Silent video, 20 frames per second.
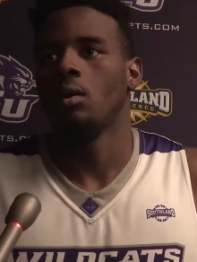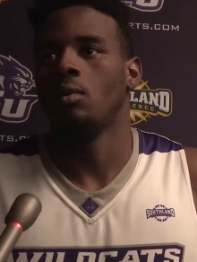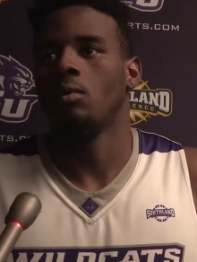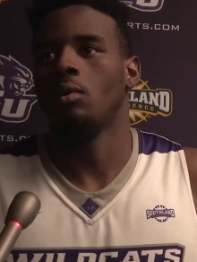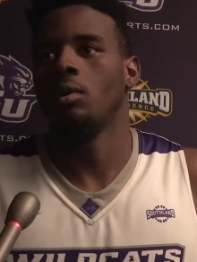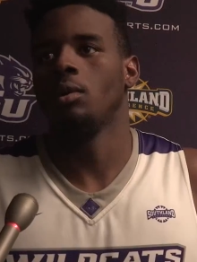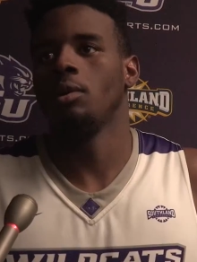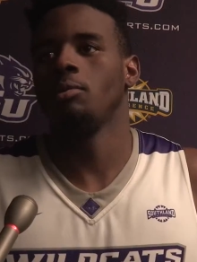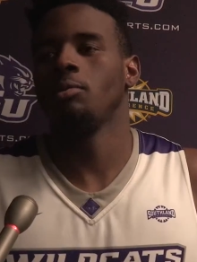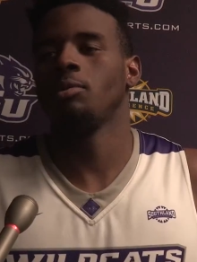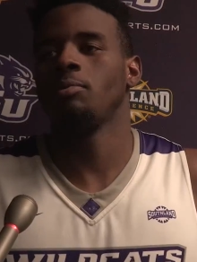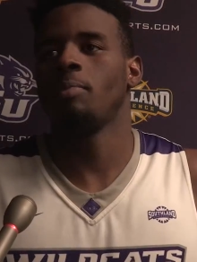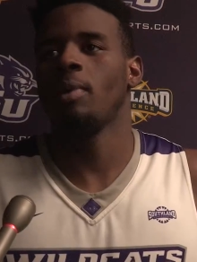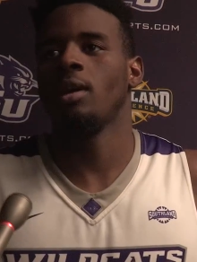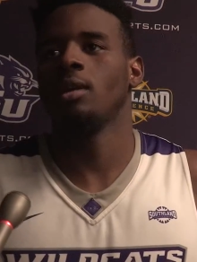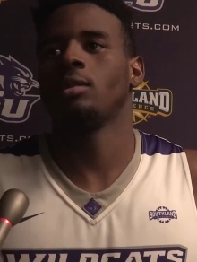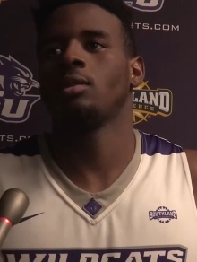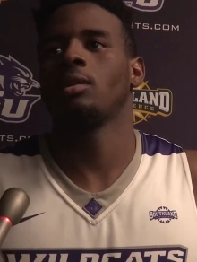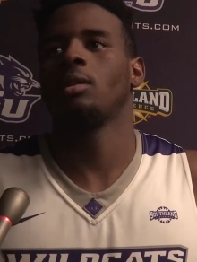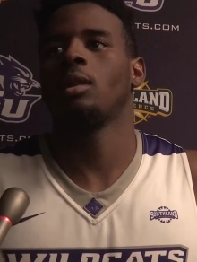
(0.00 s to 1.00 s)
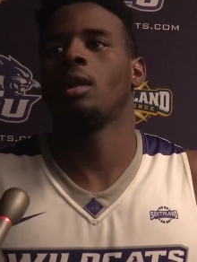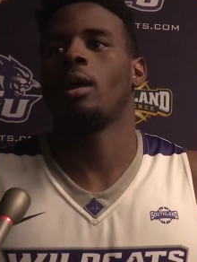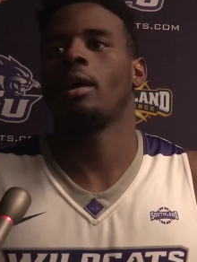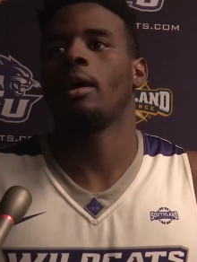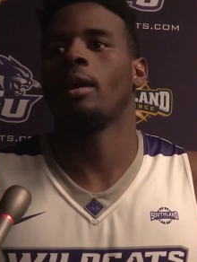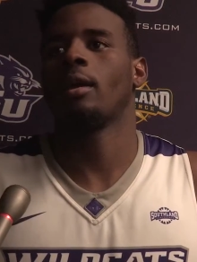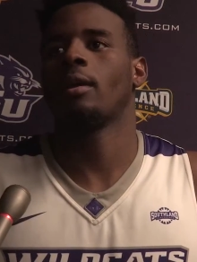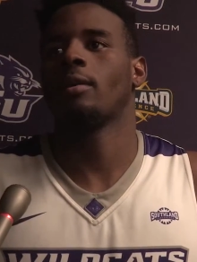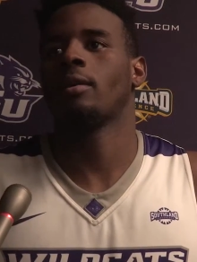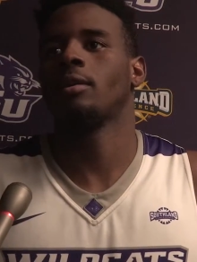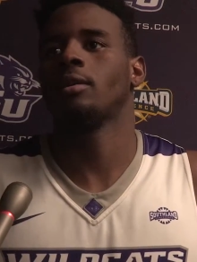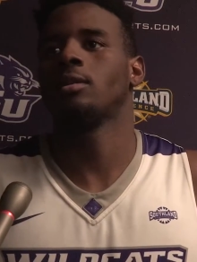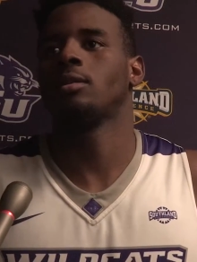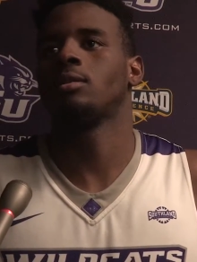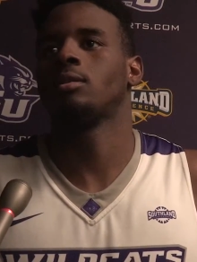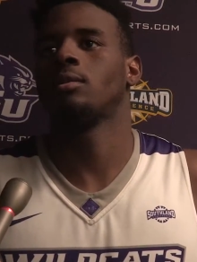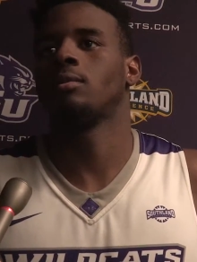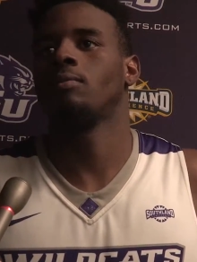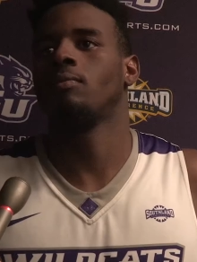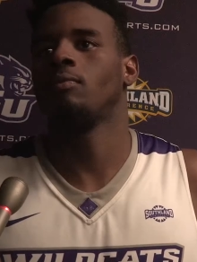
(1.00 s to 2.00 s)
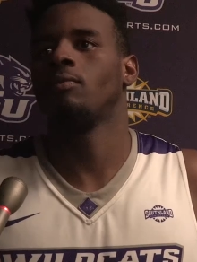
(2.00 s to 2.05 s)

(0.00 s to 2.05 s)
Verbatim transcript: Well, it was basically like, because